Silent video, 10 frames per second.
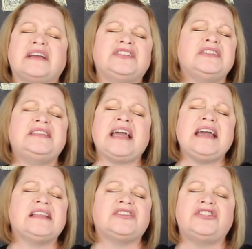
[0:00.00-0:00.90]
thing. Just
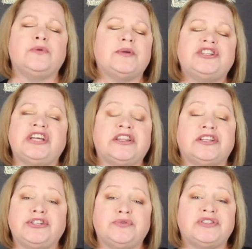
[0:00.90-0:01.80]
saying the stupid shit
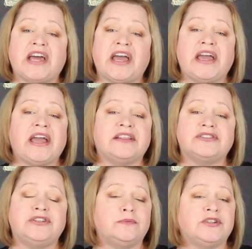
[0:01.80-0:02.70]
that you say and the
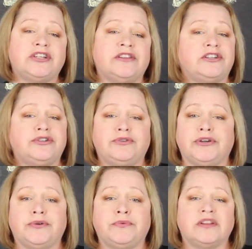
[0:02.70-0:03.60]
stupid shit that you
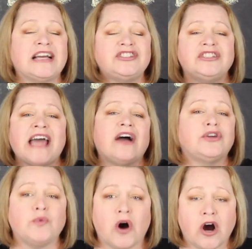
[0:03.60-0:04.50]
do. That's just
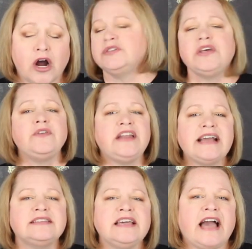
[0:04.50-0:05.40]
how you are. So the
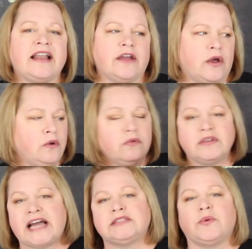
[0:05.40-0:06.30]
next thing I know,
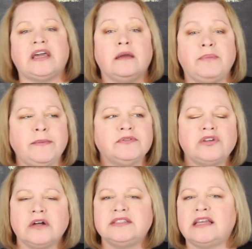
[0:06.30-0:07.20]
last weekend, people
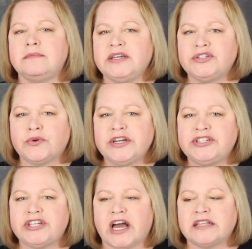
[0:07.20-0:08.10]
start sending me
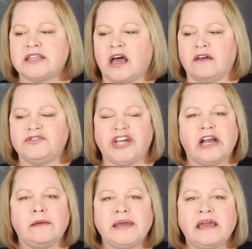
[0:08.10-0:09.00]
screenshots of
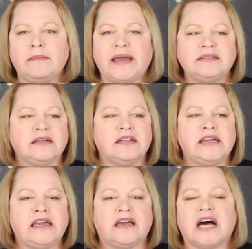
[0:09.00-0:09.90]
Jeremy
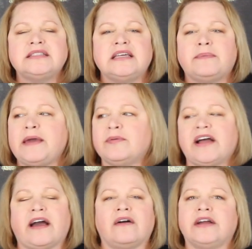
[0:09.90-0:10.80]
basically cussing people
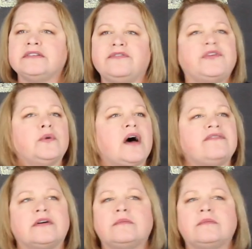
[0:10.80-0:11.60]
out. Here's a few of